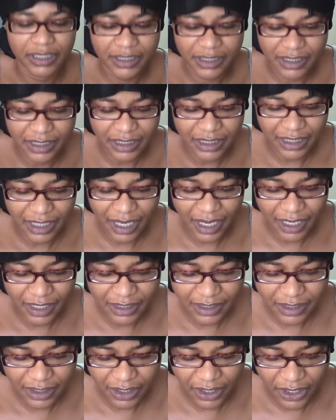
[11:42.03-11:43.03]
see that,
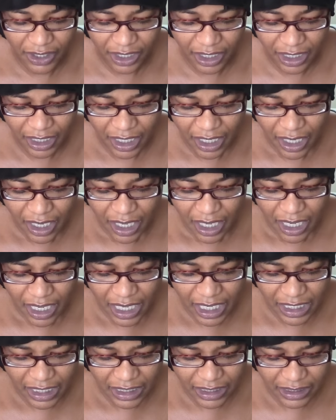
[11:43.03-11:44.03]
sorry.
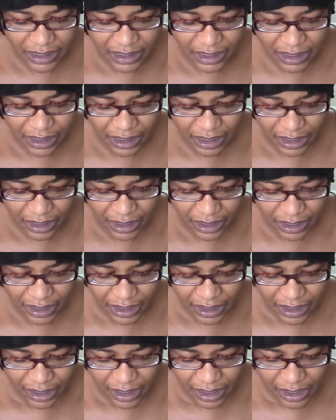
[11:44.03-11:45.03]
And it's
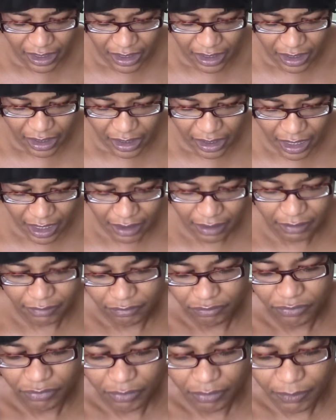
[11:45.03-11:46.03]
like
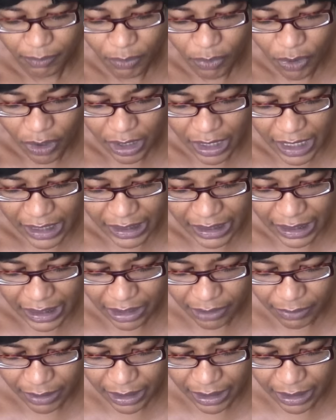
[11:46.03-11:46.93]
more like the liquid